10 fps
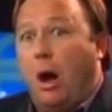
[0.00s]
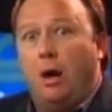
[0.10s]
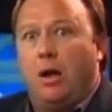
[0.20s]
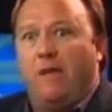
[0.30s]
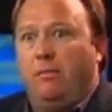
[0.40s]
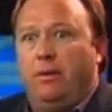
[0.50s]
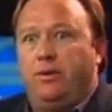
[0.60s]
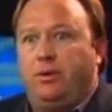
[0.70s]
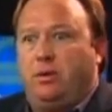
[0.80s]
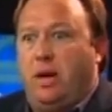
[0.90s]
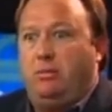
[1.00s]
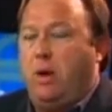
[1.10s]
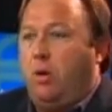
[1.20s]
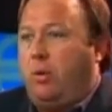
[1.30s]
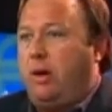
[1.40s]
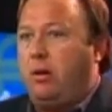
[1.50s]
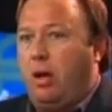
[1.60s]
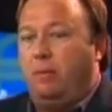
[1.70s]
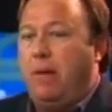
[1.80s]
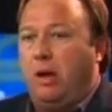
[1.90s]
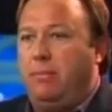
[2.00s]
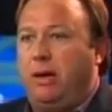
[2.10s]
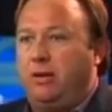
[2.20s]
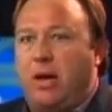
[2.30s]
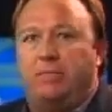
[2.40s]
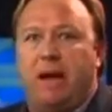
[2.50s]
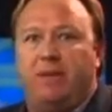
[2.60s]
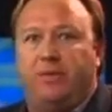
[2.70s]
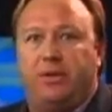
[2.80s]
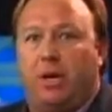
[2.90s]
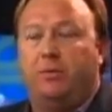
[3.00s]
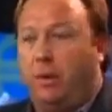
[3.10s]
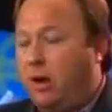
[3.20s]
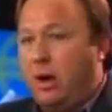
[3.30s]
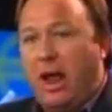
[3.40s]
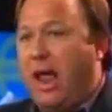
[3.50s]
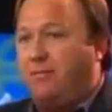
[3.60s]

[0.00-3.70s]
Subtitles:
Our government just said, no recall, melamine is not bad for children.